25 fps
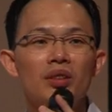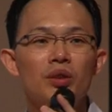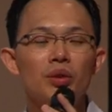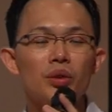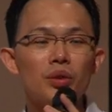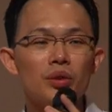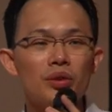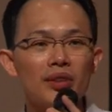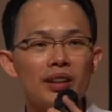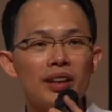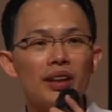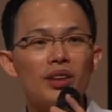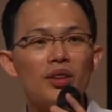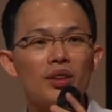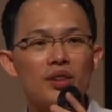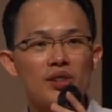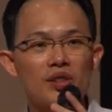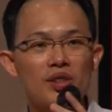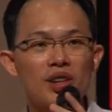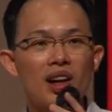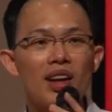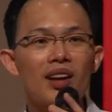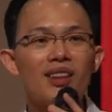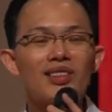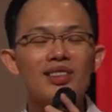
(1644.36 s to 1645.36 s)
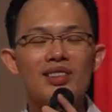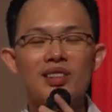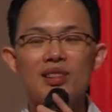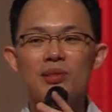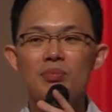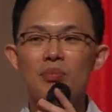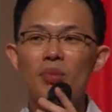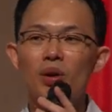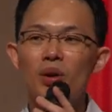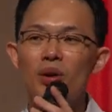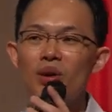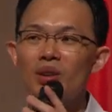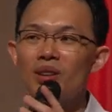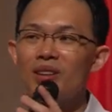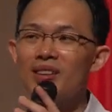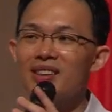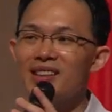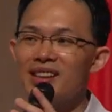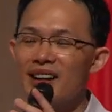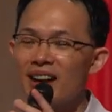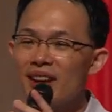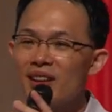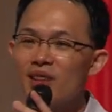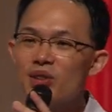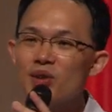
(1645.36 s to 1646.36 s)
do you think your child is more
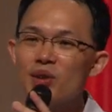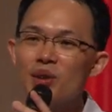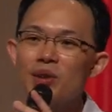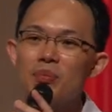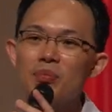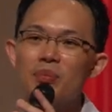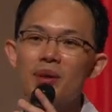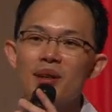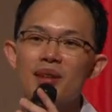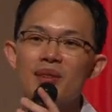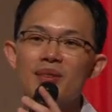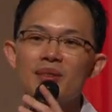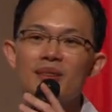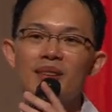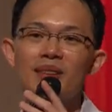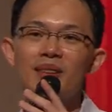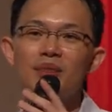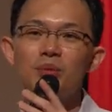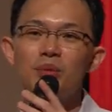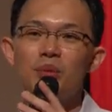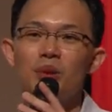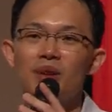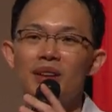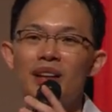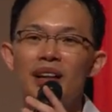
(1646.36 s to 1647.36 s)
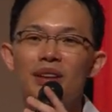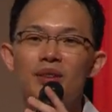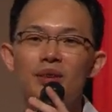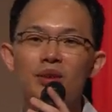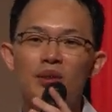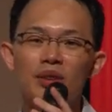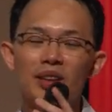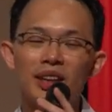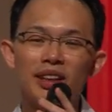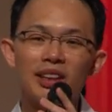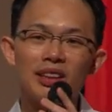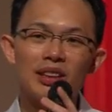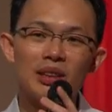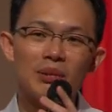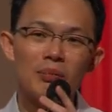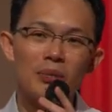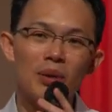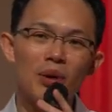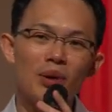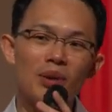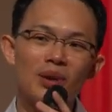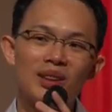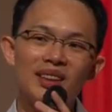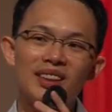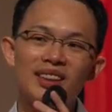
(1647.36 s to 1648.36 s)
a hands-on person who would like to learn in a
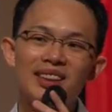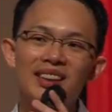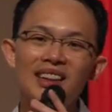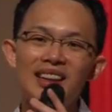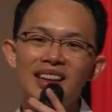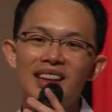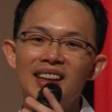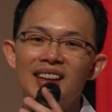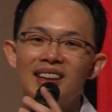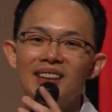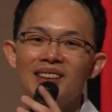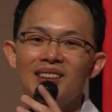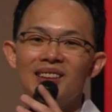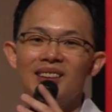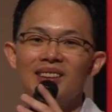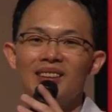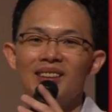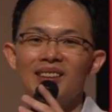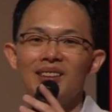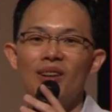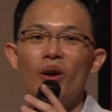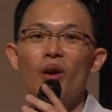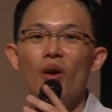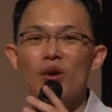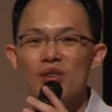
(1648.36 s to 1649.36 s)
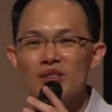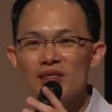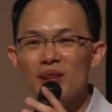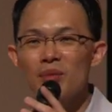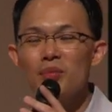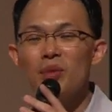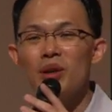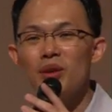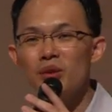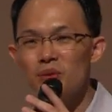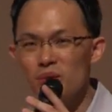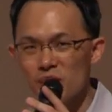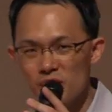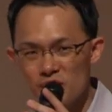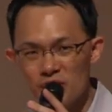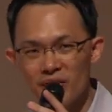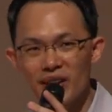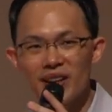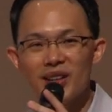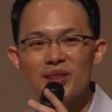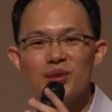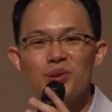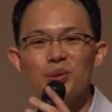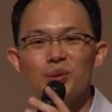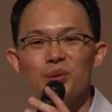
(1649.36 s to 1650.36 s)
poly, or someone who's
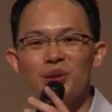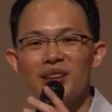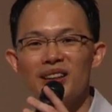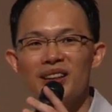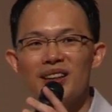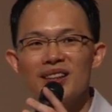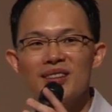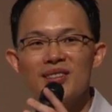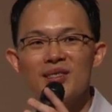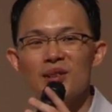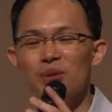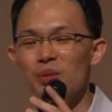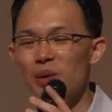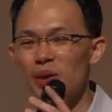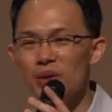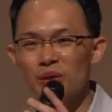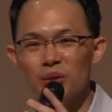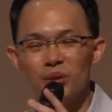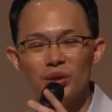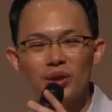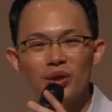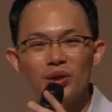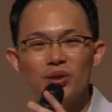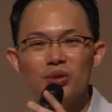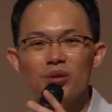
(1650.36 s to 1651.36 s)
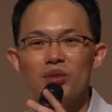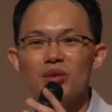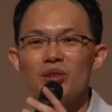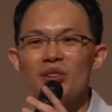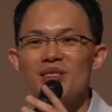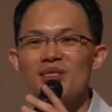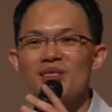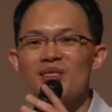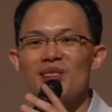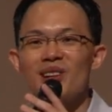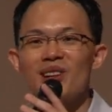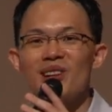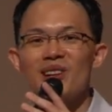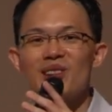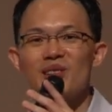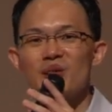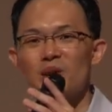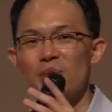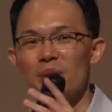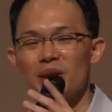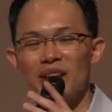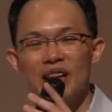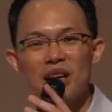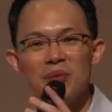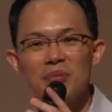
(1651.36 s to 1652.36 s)
very studious or want to go into research
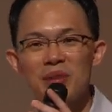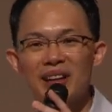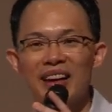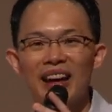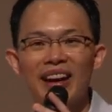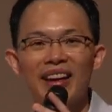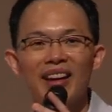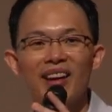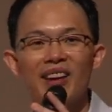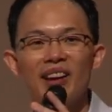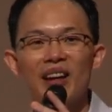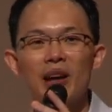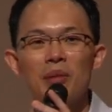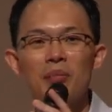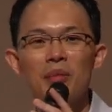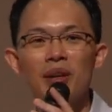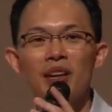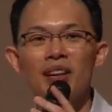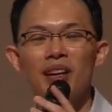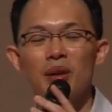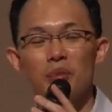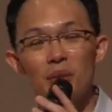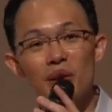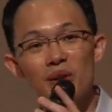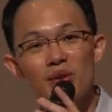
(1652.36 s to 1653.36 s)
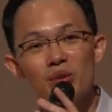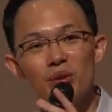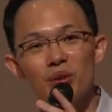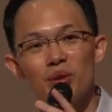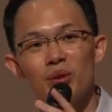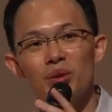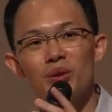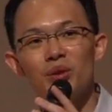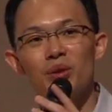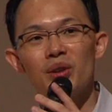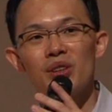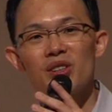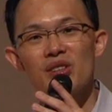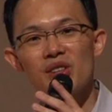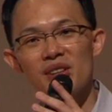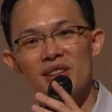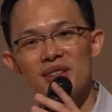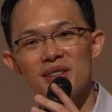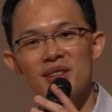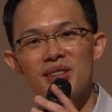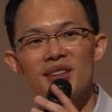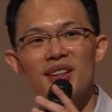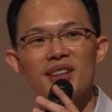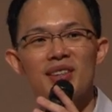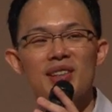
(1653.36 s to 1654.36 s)
or become an academic and wants to go to a
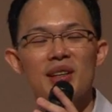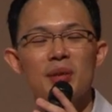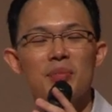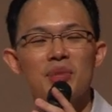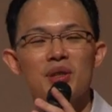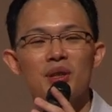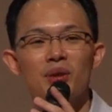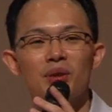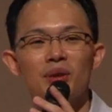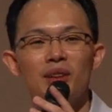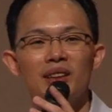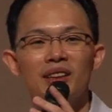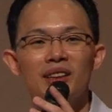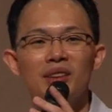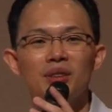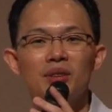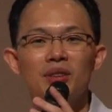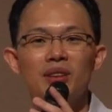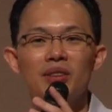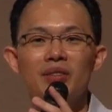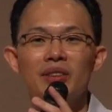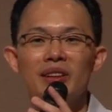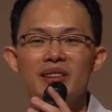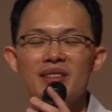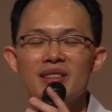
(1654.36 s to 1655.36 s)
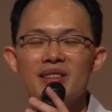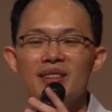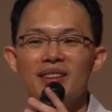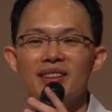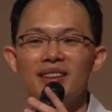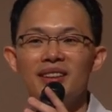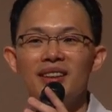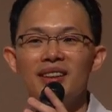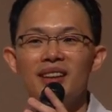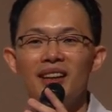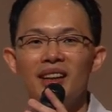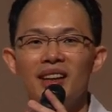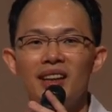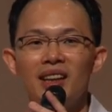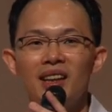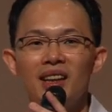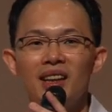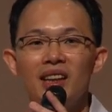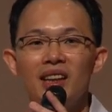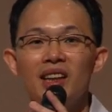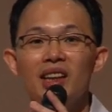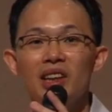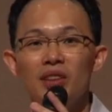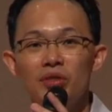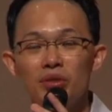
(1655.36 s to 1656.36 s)
JC and subsequently university?
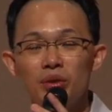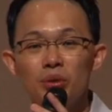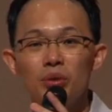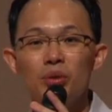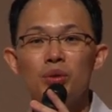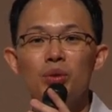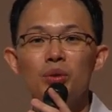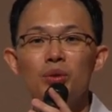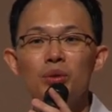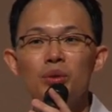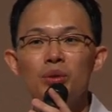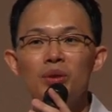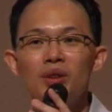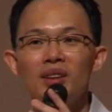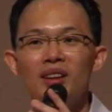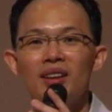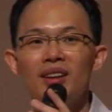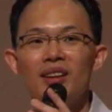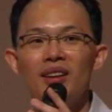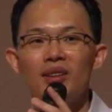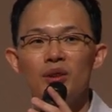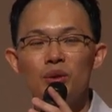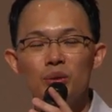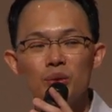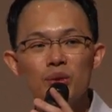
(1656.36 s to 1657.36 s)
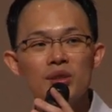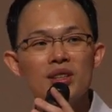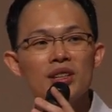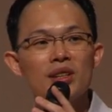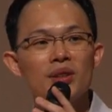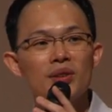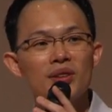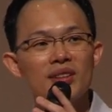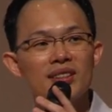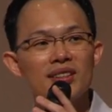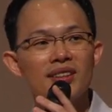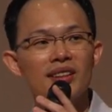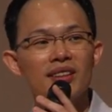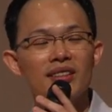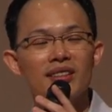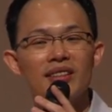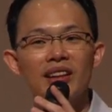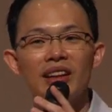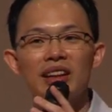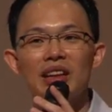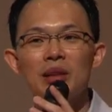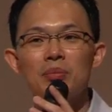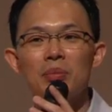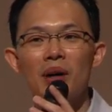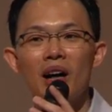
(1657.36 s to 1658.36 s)
If you do seriously
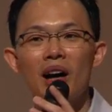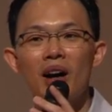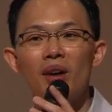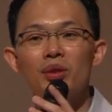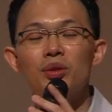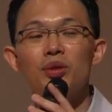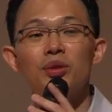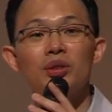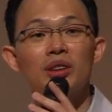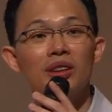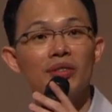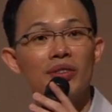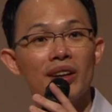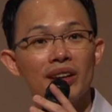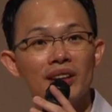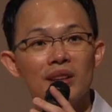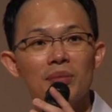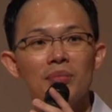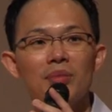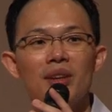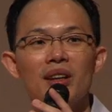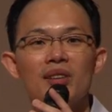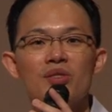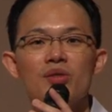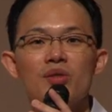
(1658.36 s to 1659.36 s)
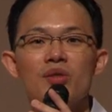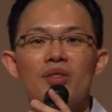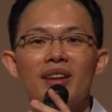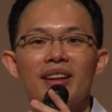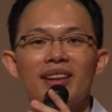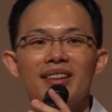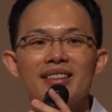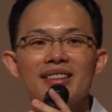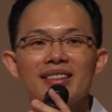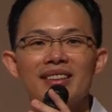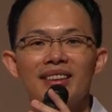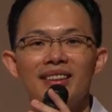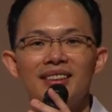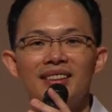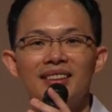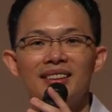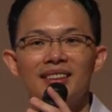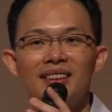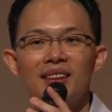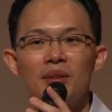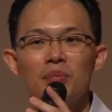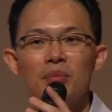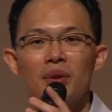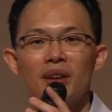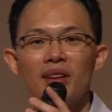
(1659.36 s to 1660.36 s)
think about how to develop their strengths.
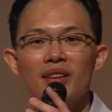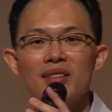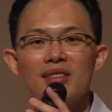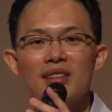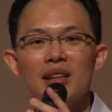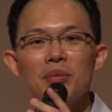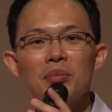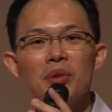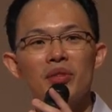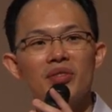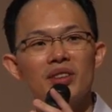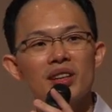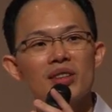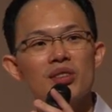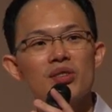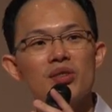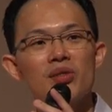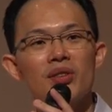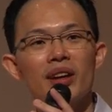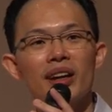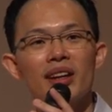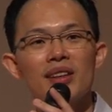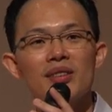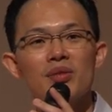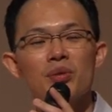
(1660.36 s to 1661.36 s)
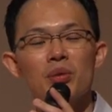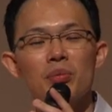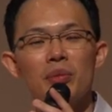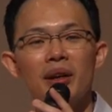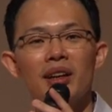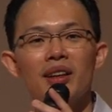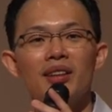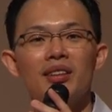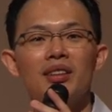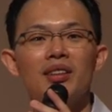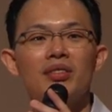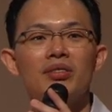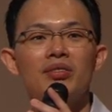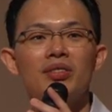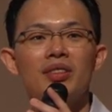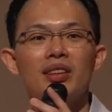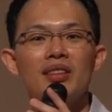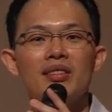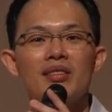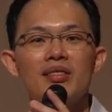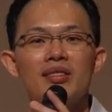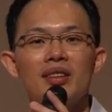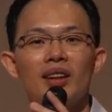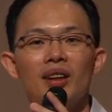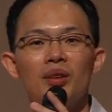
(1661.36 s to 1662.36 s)
Because some of these strengths will make a
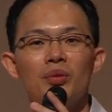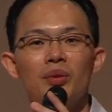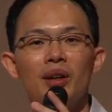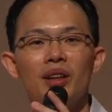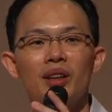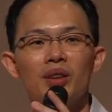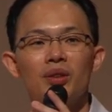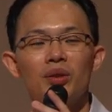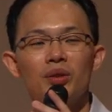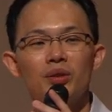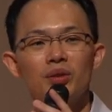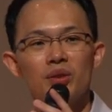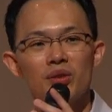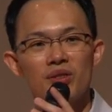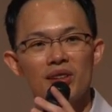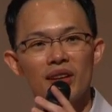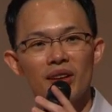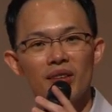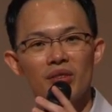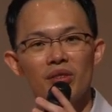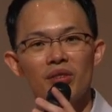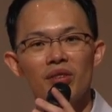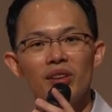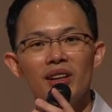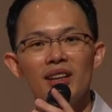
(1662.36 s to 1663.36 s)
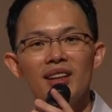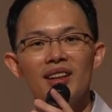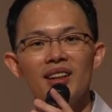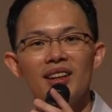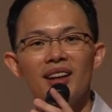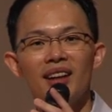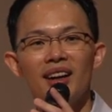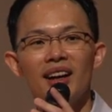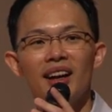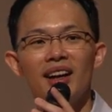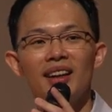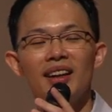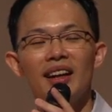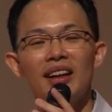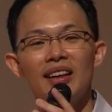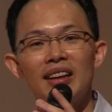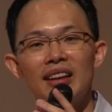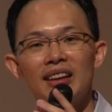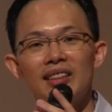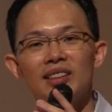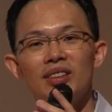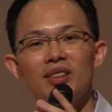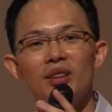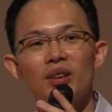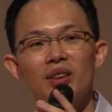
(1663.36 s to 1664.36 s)
difference when they go to Sec 3 and then
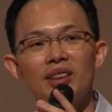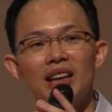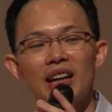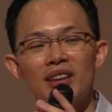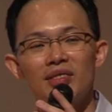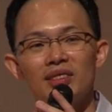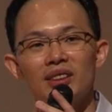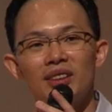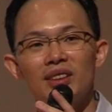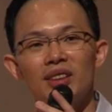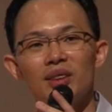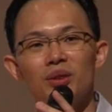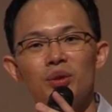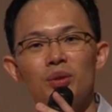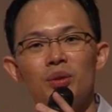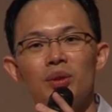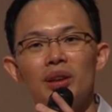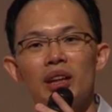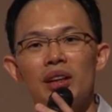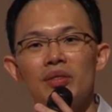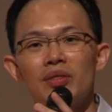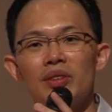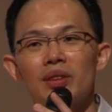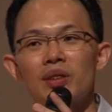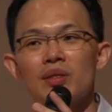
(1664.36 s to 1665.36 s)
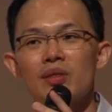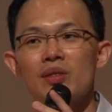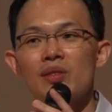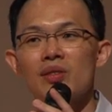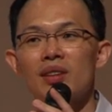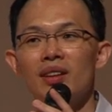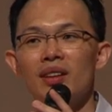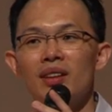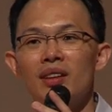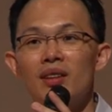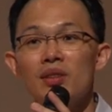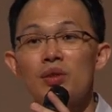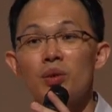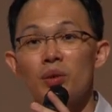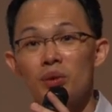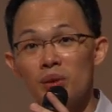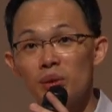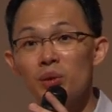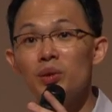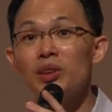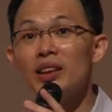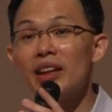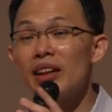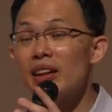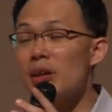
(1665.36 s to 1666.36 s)
later on after the O levels. So
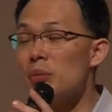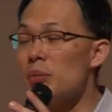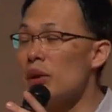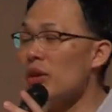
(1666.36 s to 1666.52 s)
do think